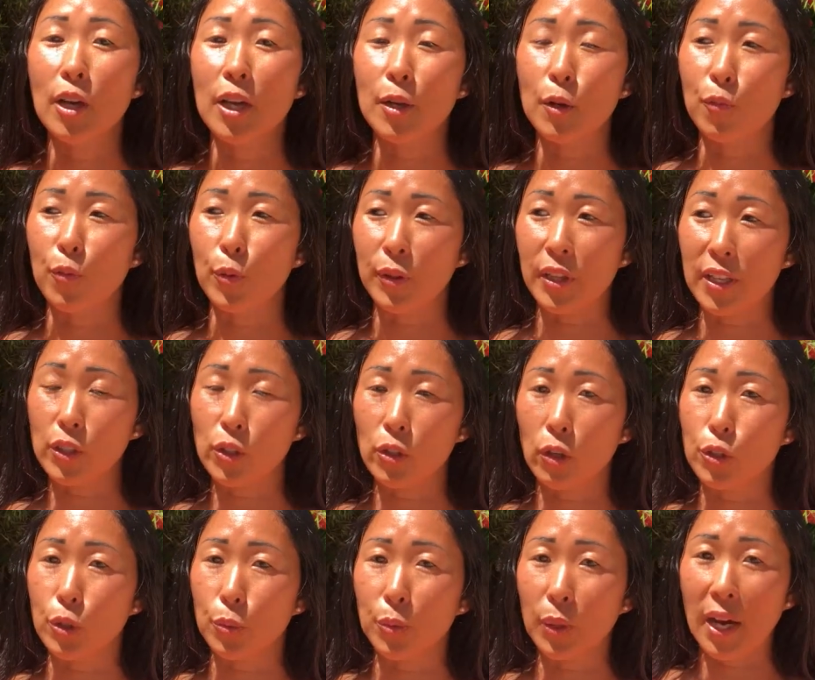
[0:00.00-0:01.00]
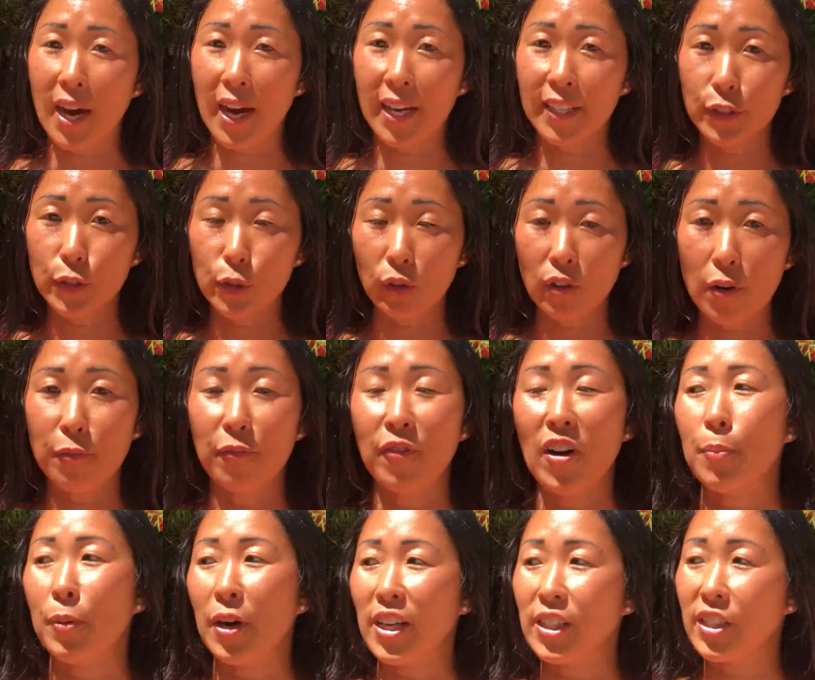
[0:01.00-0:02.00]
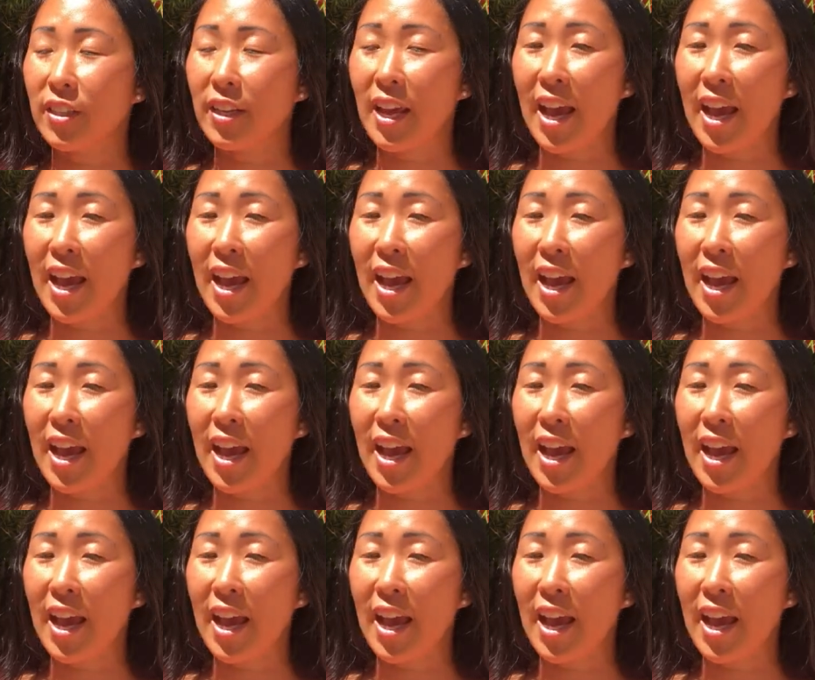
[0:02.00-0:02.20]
And with this also, you will heighten your vibration,